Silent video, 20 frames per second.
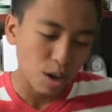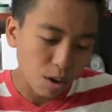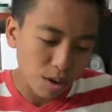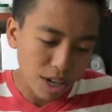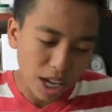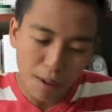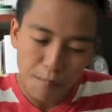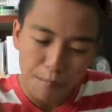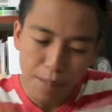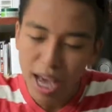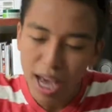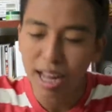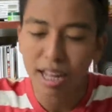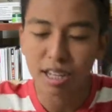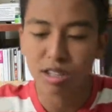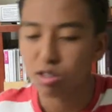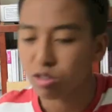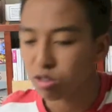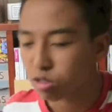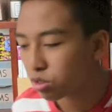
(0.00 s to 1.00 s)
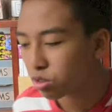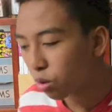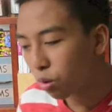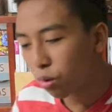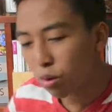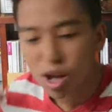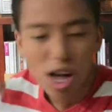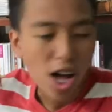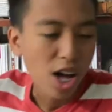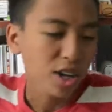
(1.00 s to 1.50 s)
get mad at your
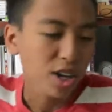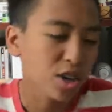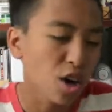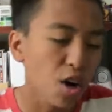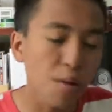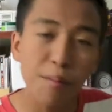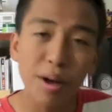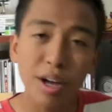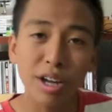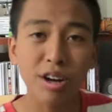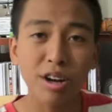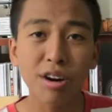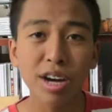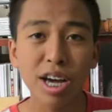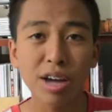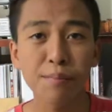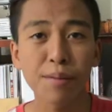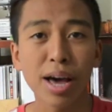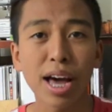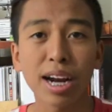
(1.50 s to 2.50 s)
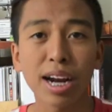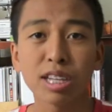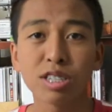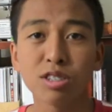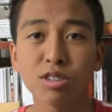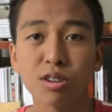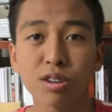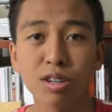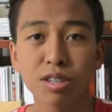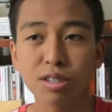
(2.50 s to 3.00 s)
school, go get mad
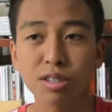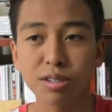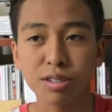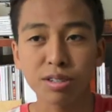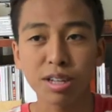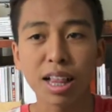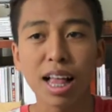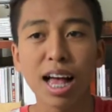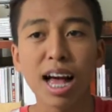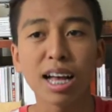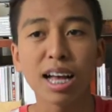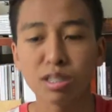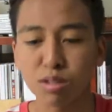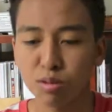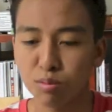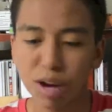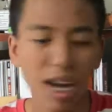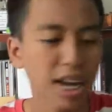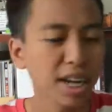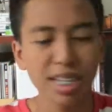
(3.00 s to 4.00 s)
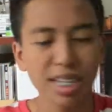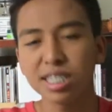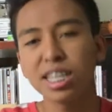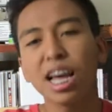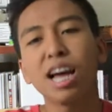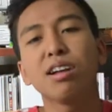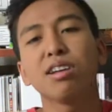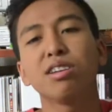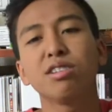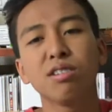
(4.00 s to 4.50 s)
at your class, write it
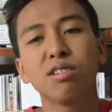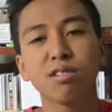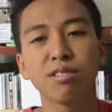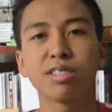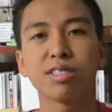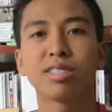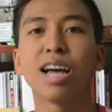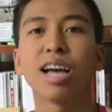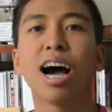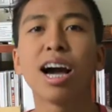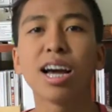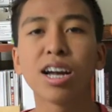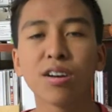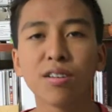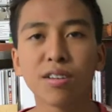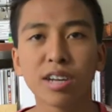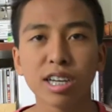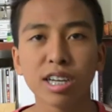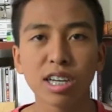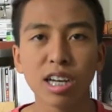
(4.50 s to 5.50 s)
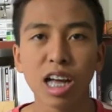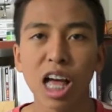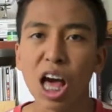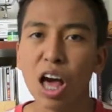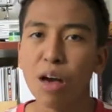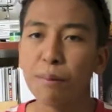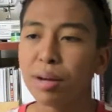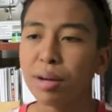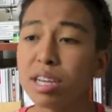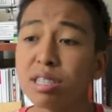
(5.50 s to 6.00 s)
down in your diary,
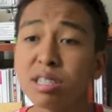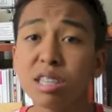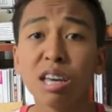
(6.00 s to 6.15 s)
because